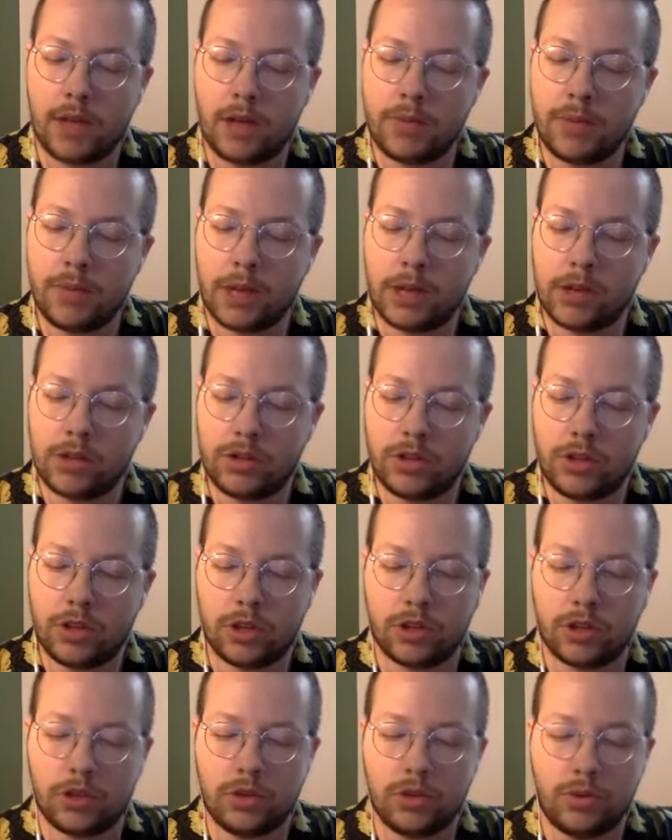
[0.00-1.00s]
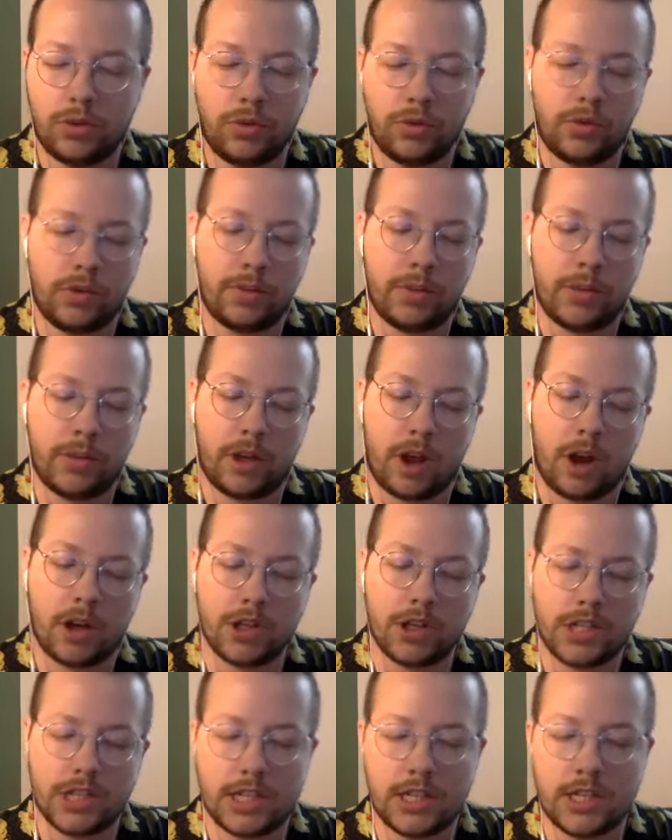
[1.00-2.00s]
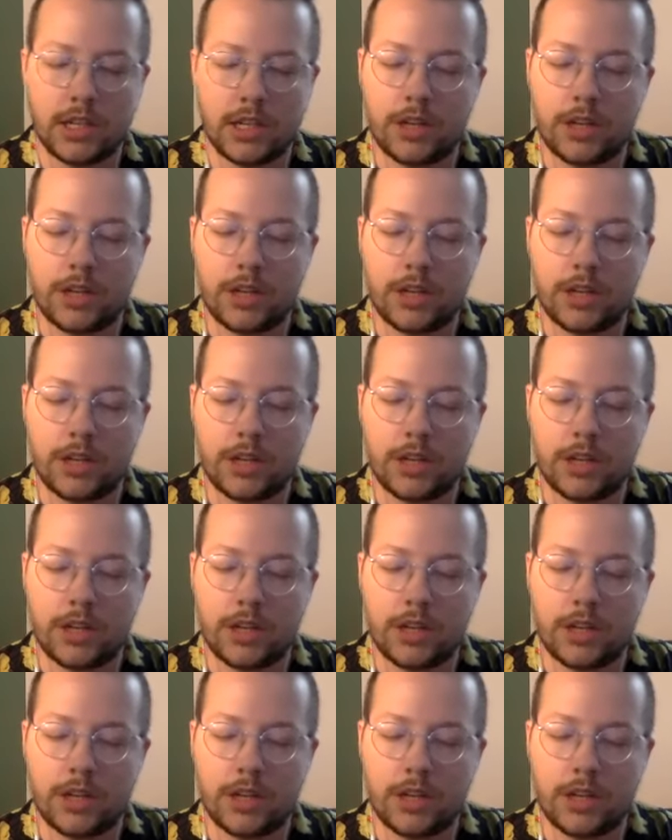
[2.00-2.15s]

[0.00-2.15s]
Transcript: unbuckled the cocoon from the car seat,